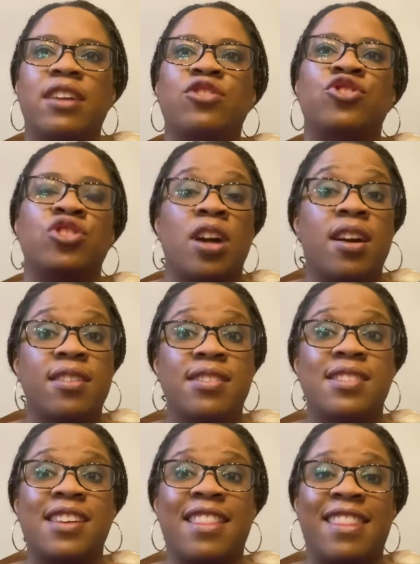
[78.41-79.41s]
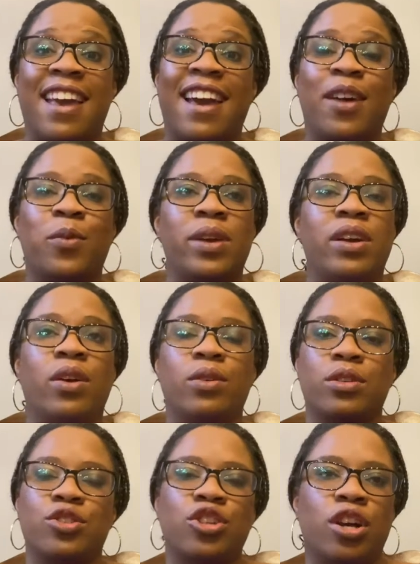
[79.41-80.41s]
just that we go
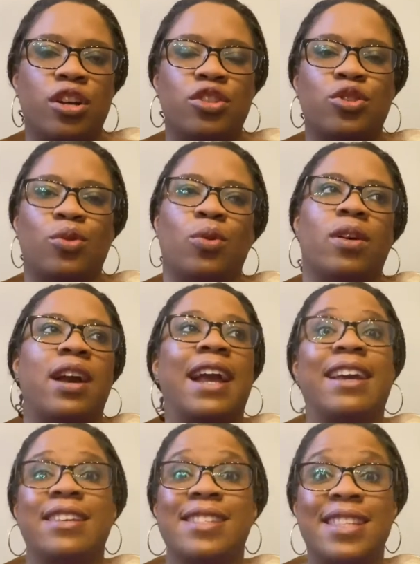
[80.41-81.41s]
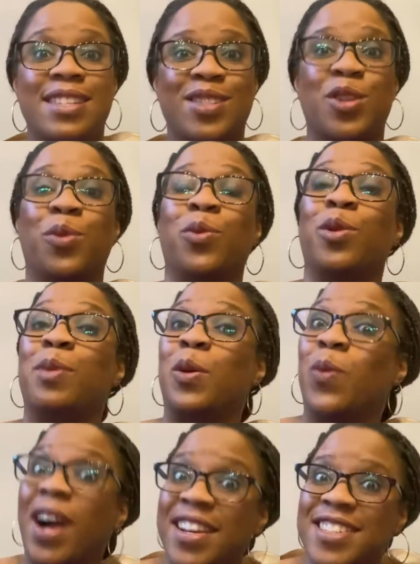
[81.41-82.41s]
to church, or I guess this year we'll be
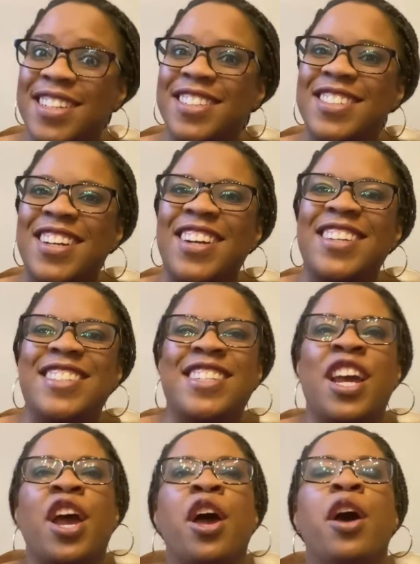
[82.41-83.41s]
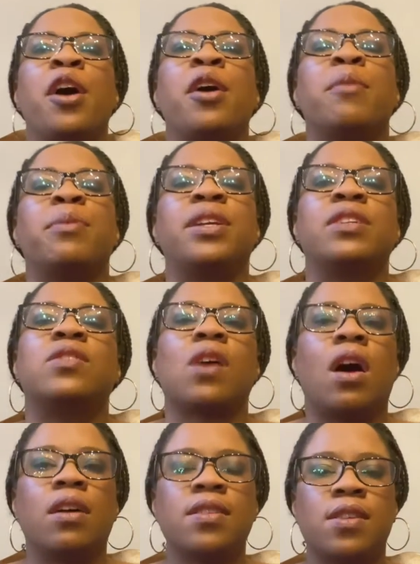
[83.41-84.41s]
watching church, but it's
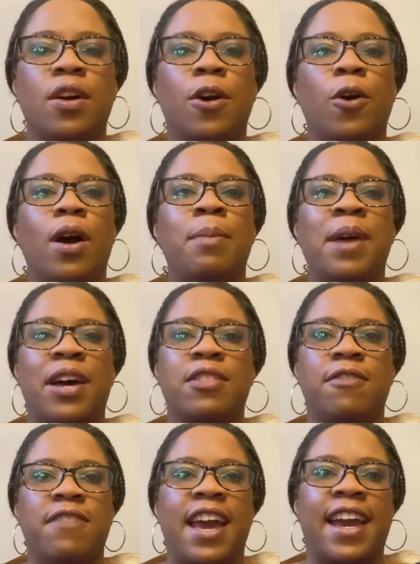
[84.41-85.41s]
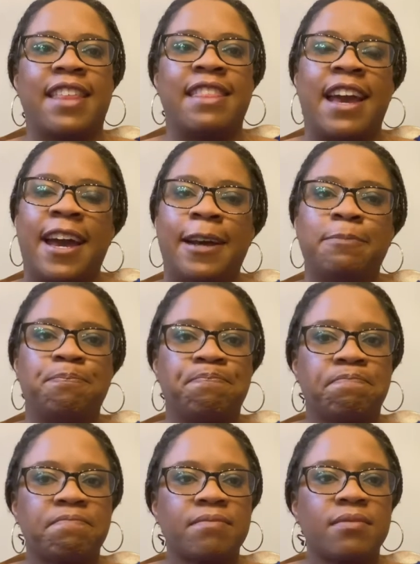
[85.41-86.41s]
also about the fact that
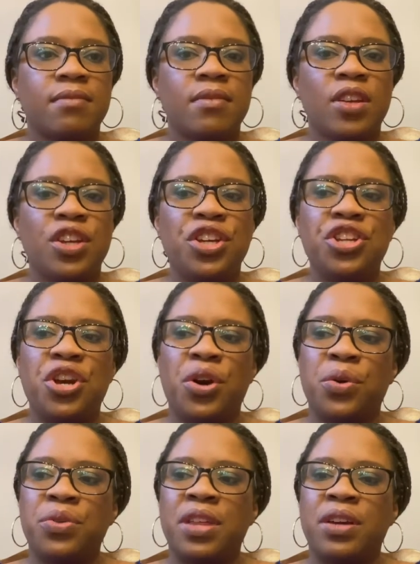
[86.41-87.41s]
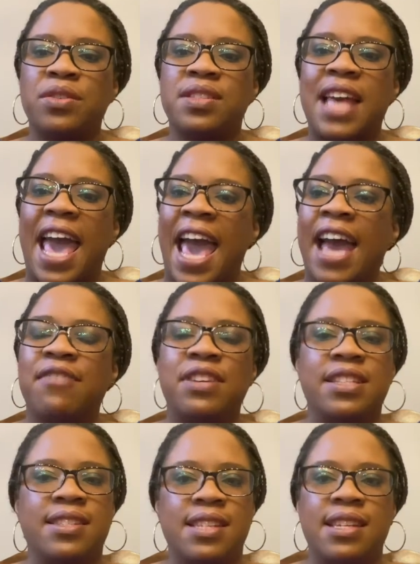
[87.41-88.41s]
there's the
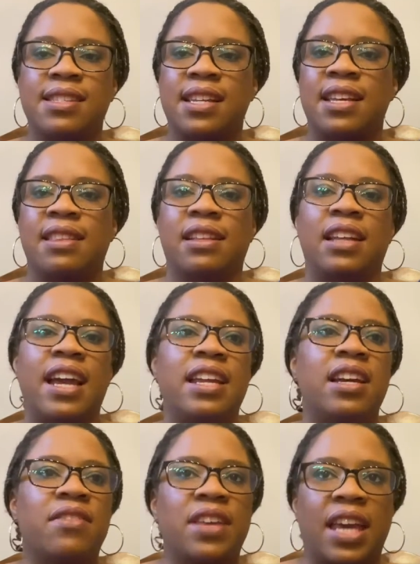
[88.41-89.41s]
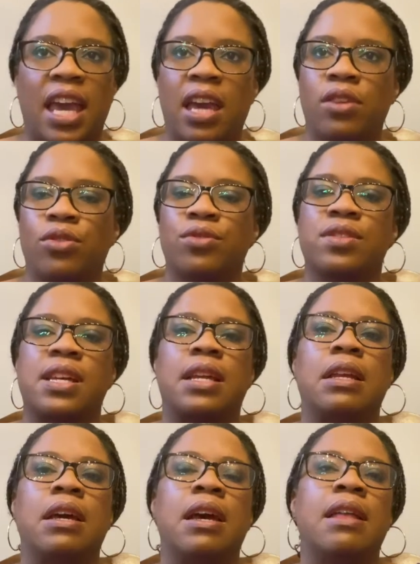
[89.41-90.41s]
Advent season and the lighting of the candles
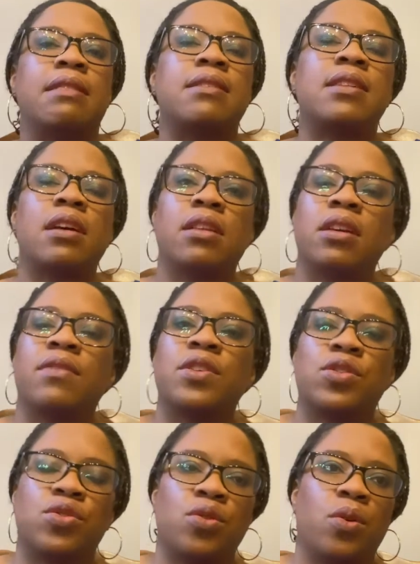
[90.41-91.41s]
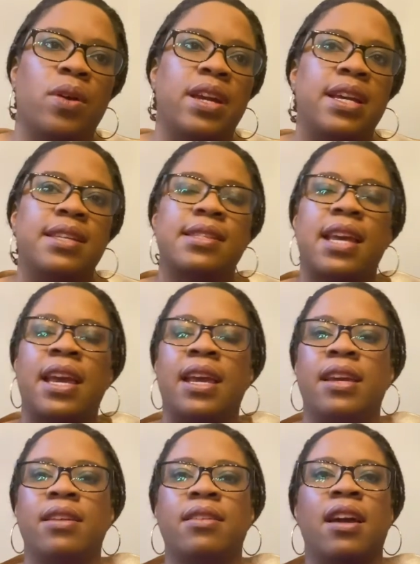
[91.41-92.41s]
and the telling of the stories.
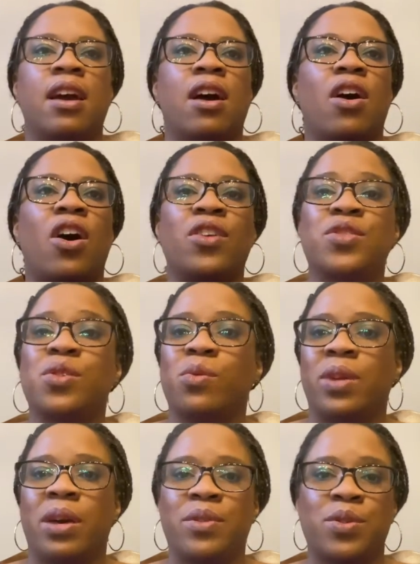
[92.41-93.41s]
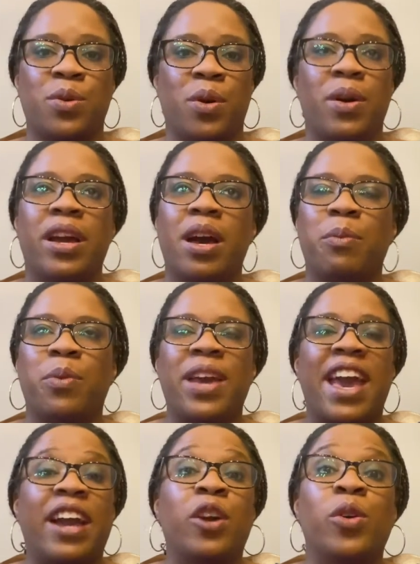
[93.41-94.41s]
And also when I was growing up, we
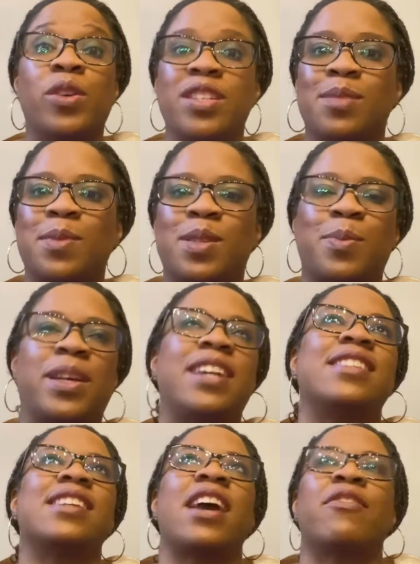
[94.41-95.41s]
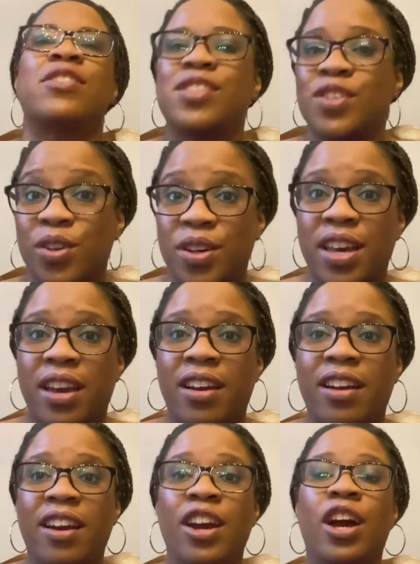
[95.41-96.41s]
had Christmas plays every single
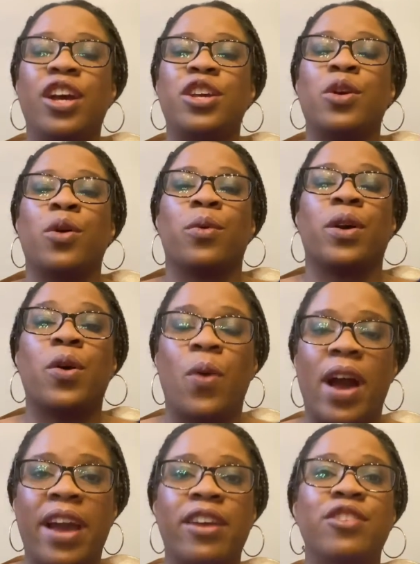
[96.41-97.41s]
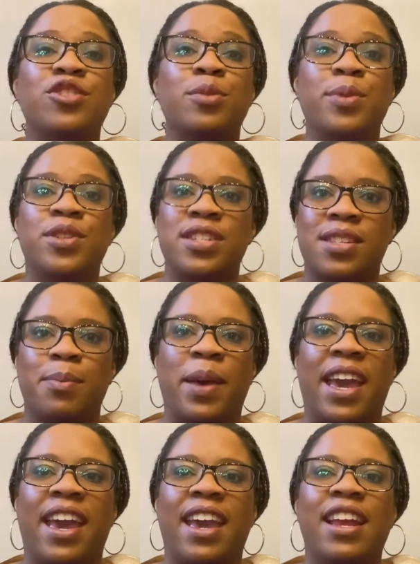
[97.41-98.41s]
year. You were required to
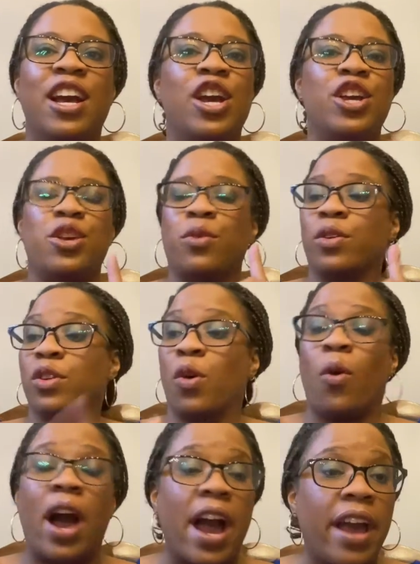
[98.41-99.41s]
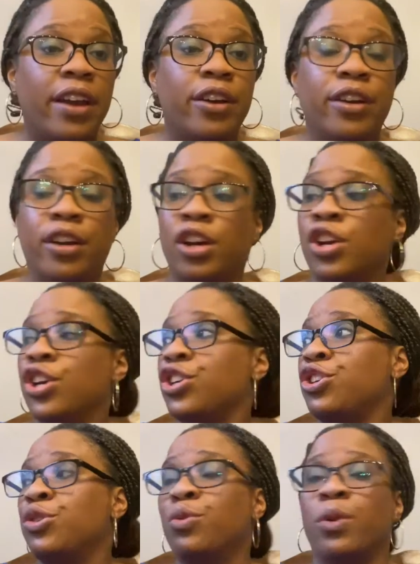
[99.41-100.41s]
participate. You were in the choir.
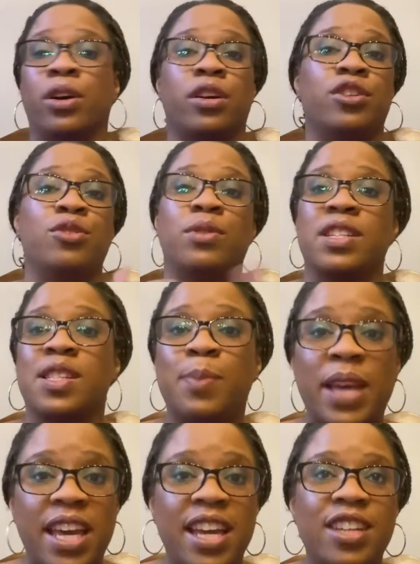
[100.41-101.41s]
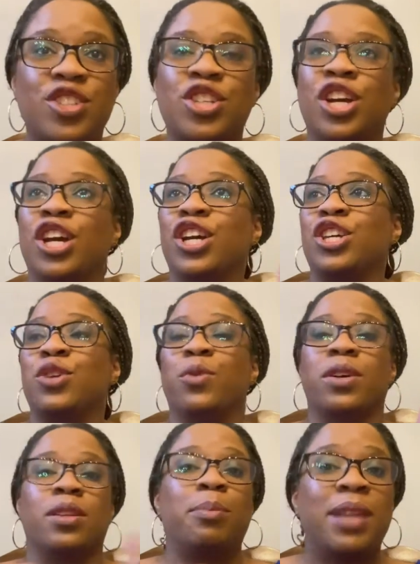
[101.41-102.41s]
You were doing a speech. You
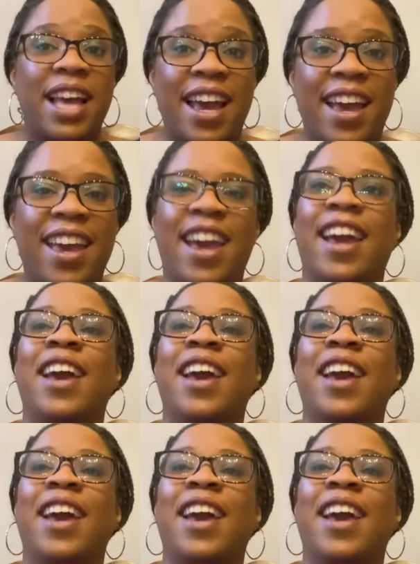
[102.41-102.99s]
were in the play.